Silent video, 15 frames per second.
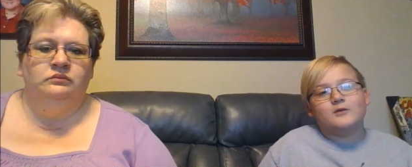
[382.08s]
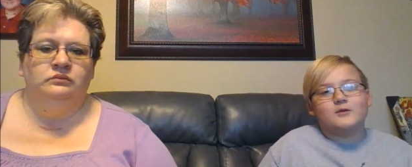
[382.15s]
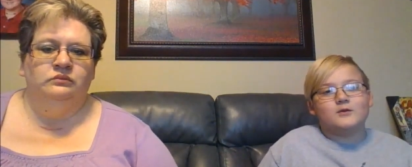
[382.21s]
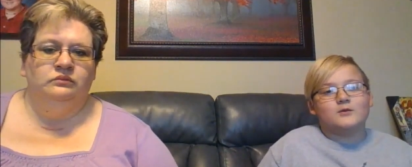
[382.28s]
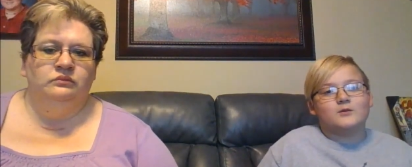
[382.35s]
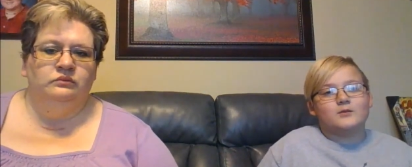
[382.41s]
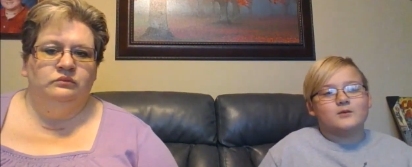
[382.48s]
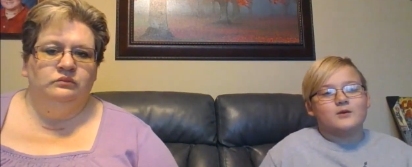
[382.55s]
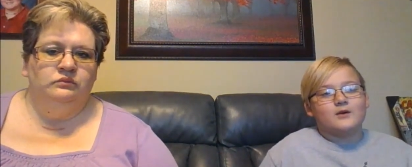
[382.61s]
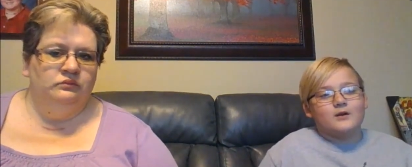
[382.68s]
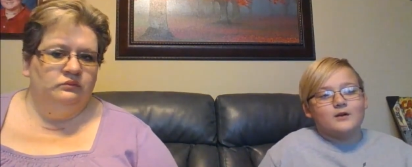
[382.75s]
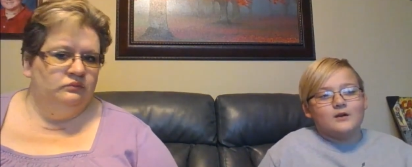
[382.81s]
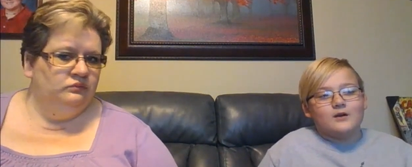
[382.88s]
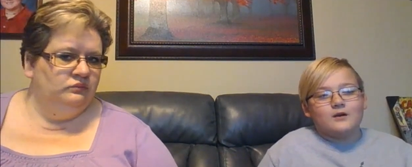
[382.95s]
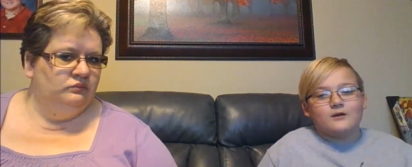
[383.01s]
Speaker 1: to,
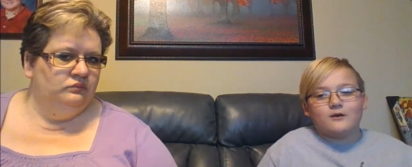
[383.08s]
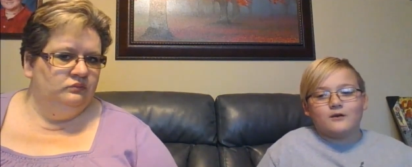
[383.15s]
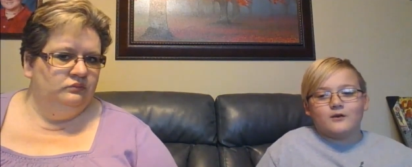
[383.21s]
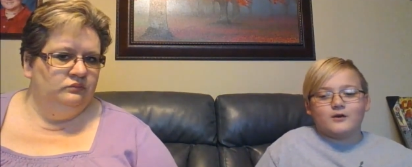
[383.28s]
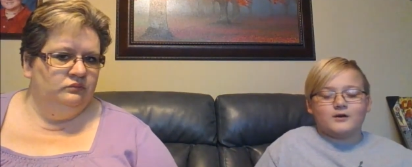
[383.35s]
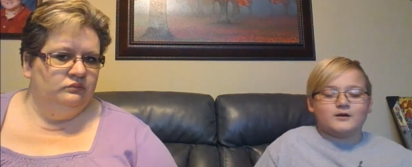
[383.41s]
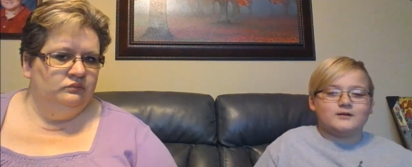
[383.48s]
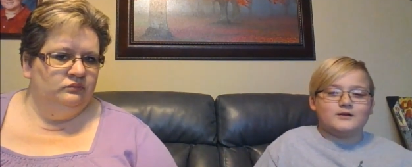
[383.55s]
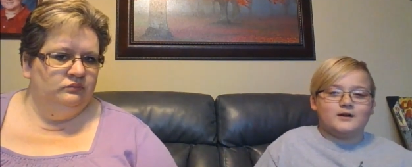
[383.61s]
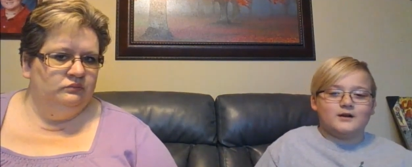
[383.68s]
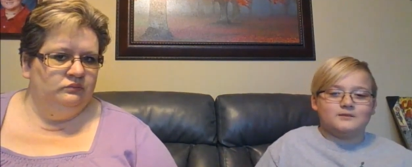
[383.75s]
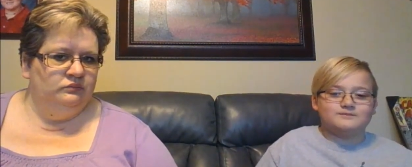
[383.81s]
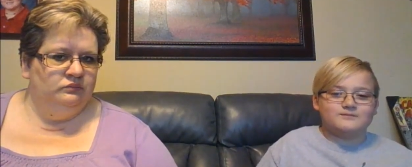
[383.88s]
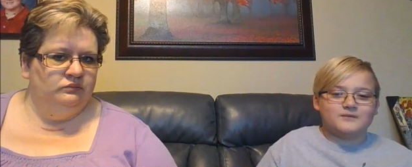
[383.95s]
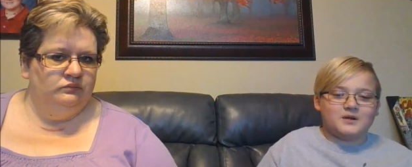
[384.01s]
or
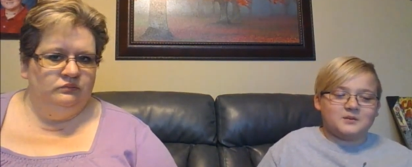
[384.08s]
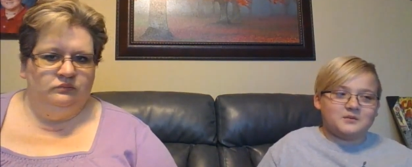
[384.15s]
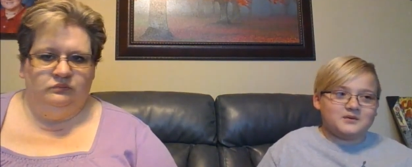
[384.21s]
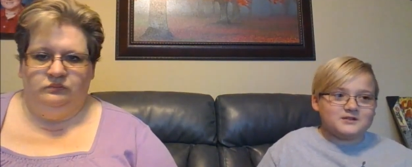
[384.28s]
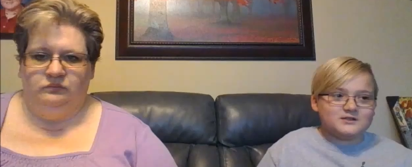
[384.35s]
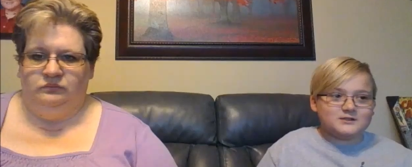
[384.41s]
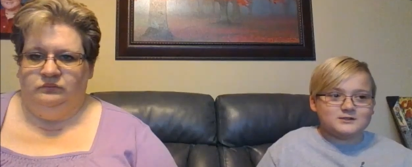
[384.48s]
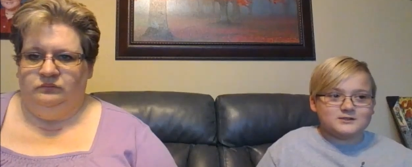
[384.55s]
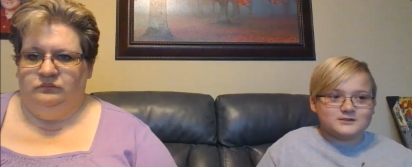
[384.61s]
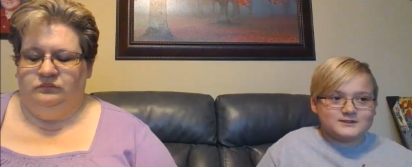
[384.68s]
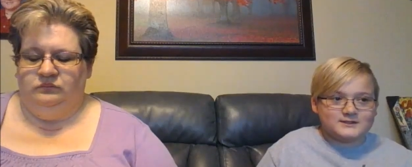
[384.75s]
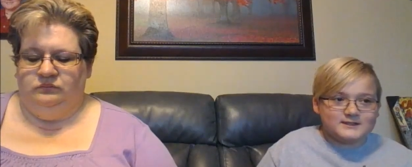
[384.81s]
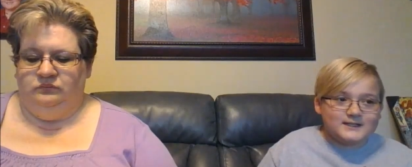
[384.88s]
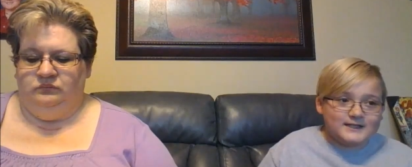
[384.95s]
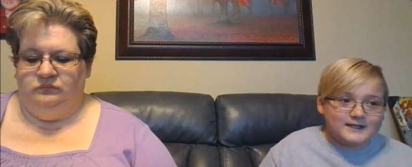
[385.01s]
um, I want to
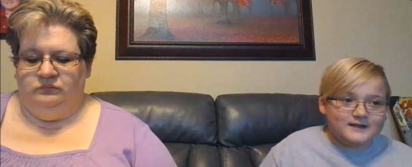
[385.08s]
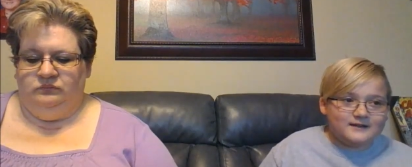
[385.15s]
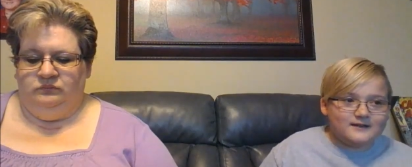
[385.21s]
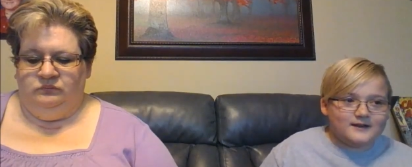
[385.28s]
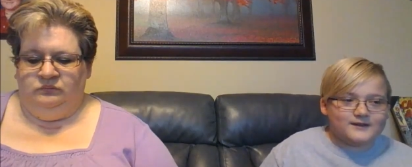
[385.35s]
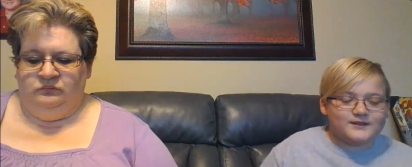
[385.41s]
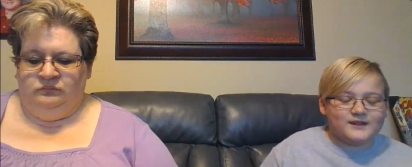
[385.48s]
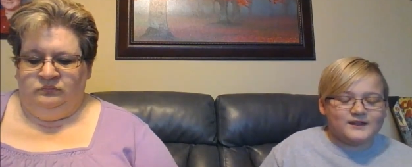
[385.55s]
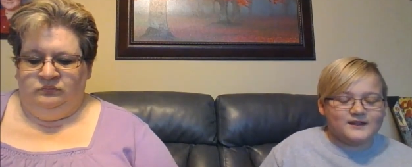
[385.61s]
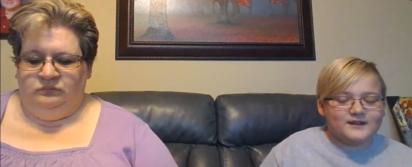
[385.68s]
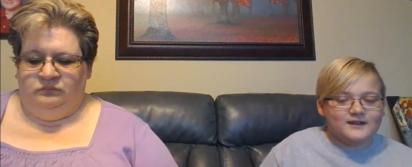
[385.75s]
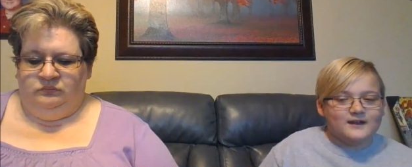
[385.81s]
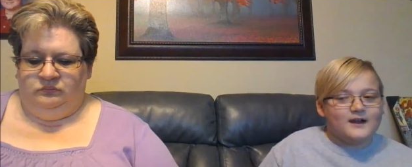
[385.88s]
see like the.